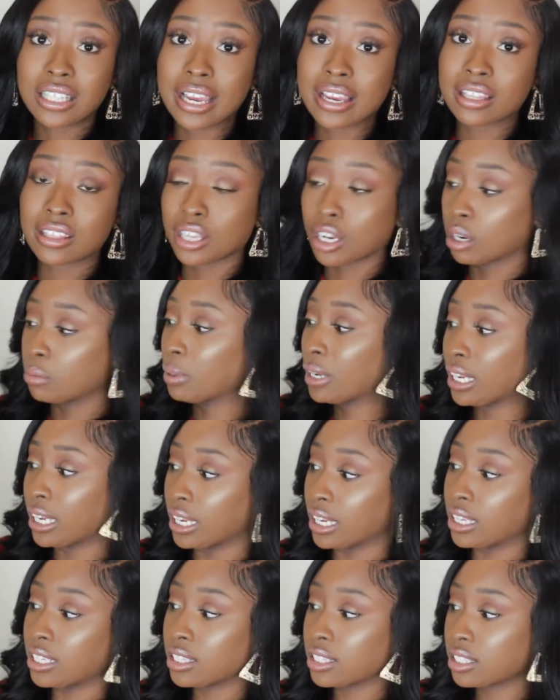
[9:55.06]
like their
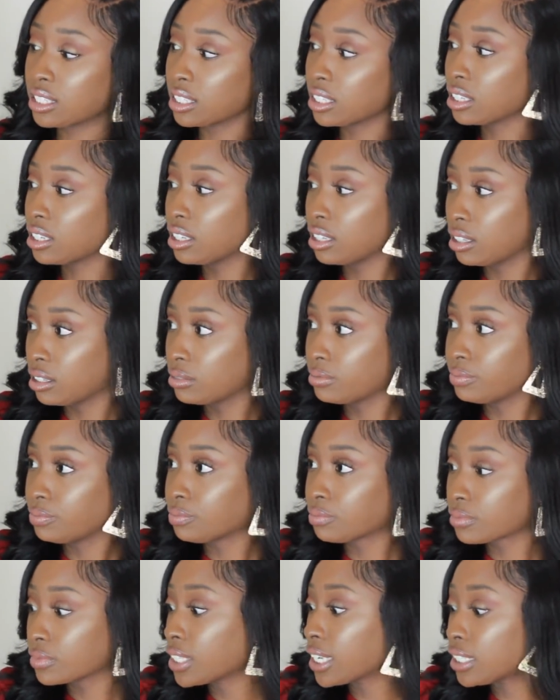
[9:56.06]
pants.
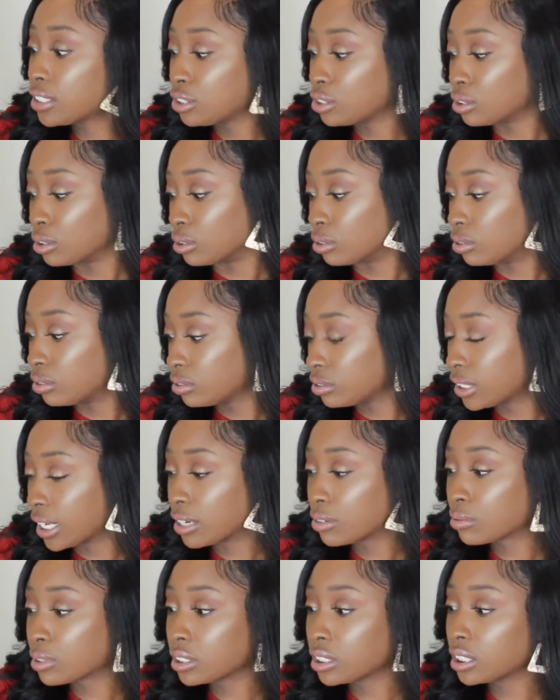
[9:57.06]
They do.
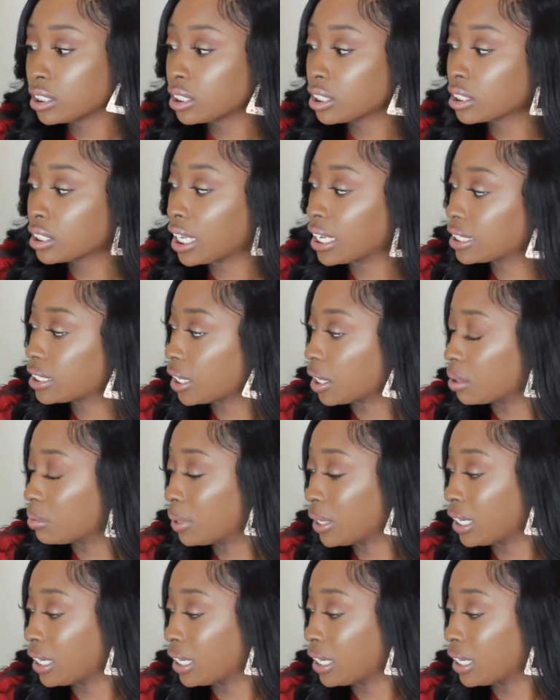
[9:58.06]
They really look like their